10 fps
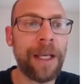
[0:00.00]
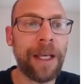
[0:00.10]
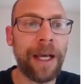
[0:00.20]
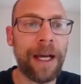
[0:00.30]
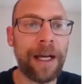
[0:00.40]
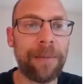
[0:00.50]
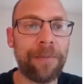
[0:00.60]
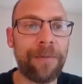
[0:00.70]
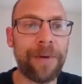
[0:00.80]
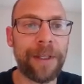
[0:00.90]

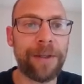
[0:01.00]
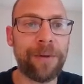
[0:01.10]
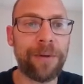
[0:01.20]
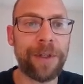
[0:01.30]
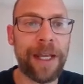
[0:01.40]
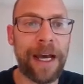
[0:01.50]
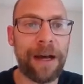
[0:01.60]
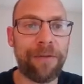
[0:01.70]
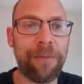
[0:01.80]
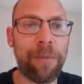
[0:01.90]
um, you could
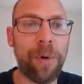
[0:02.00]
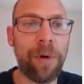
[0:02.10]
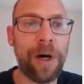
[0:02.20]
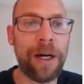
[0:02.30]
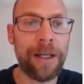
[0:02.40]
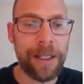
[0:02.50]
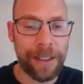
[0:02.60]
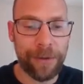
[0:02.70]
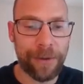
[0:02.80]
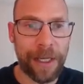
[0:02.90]
have more,
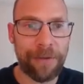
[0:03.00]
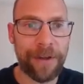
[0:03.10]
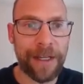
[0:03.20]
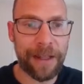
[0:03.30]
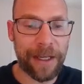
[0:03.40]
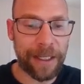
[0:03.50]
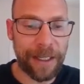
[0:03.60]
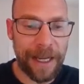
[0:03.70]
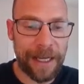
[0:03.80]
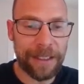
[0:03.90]
you could have another
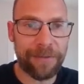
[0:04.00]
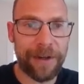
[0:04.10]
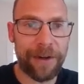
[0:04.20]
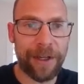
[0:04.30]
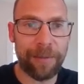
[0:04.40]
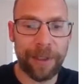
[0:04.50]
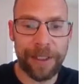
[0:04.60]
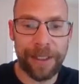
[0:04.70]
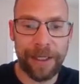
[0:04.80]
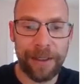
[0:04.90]
class variable
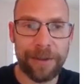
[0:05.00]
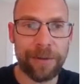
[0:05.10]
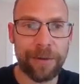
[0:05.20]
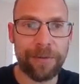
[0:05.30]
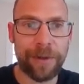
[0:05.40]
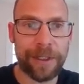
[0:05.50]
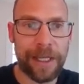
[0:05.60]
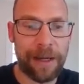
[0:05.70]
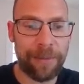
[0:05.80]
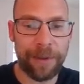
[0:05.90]
here. So for
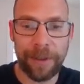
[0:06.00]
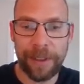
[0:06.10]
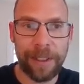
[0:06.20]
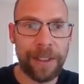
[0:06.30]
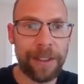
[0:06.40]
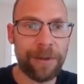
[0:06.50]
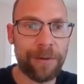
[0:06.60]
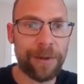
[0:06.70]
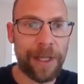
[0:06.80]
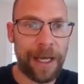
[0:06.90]
example, you
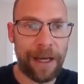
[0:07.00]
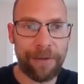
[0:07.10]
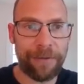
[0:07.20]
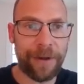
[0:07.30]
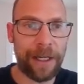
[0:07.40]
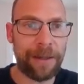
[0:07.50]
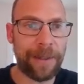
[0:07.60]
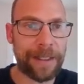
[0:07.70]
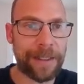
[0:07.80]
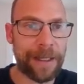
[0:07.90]
could have, uh,
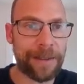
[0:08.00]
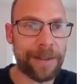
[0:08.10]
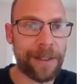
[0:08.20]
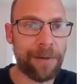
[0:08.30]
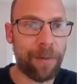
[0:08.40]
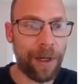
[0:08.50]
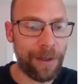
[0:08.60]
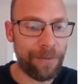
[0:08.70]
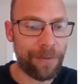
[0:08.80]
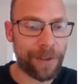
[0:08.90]
let's say
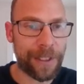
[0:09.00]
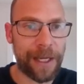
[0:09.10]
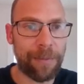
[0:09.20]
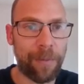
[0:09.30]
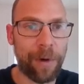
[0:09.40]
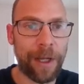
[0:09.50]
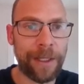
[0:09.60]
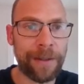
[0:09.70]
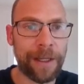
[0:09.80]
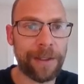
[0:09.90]
C1 for time
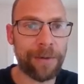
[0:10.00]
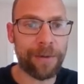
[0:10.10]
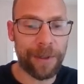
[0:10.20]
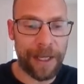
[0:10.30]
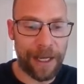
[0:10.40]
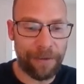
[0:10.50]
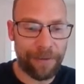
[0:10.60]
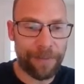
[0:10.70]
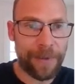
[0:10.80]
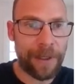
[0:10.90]
one, and you could have
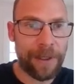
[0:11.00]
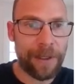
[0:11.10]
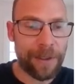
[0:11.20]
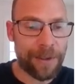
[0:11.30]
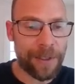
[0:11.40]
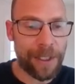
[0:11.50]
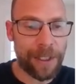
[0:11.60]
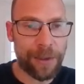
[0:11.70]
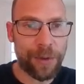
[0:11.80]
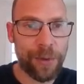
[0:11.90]

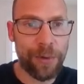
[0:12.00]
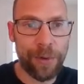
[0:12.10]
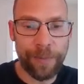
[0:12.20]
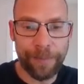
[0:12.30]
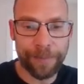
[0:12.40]
C2